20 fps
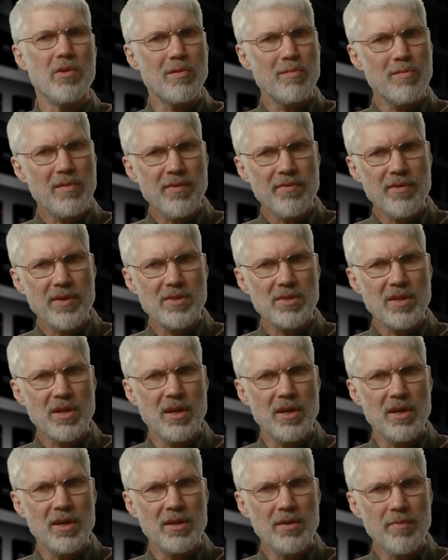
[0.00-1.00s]
a graphics
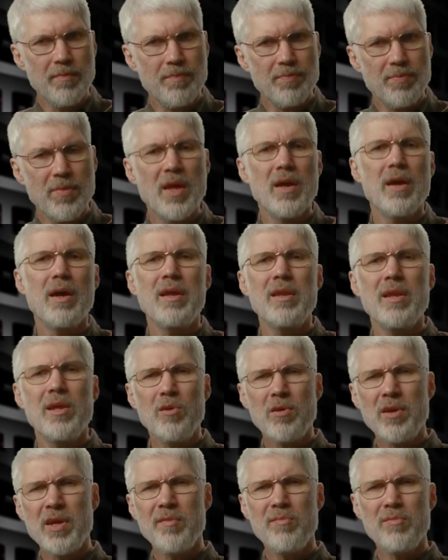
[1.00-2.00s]
card, and you're
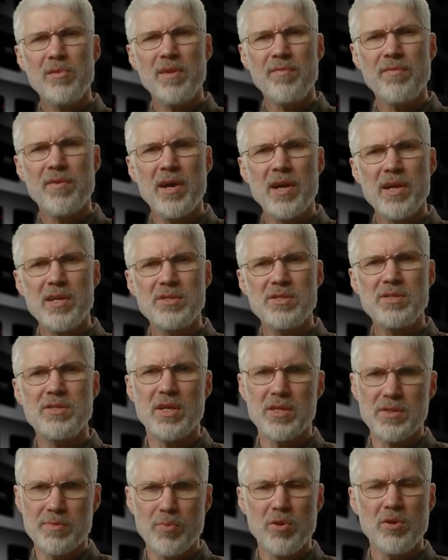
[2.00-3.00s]
looking for a device
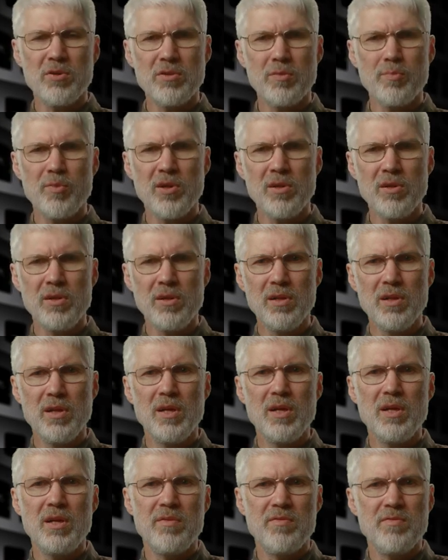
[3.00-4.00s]
that's portable,
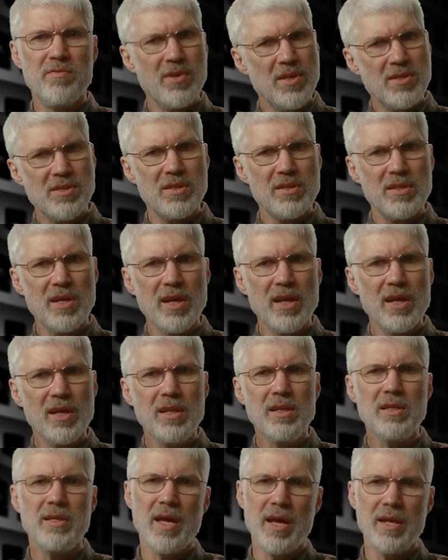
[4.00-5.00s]

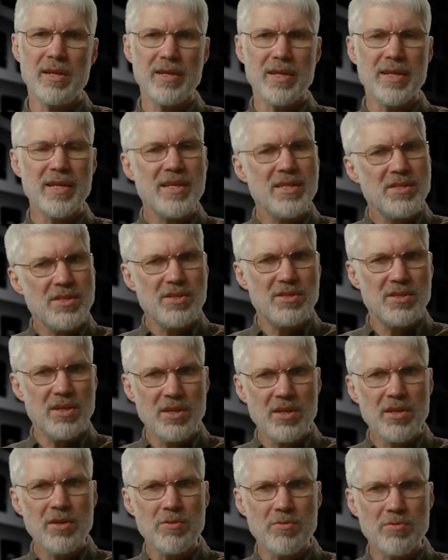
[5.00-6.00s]
versatile, yet easy to
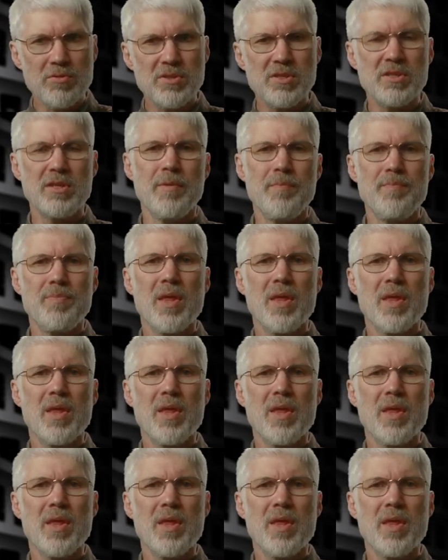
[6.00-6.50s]
use,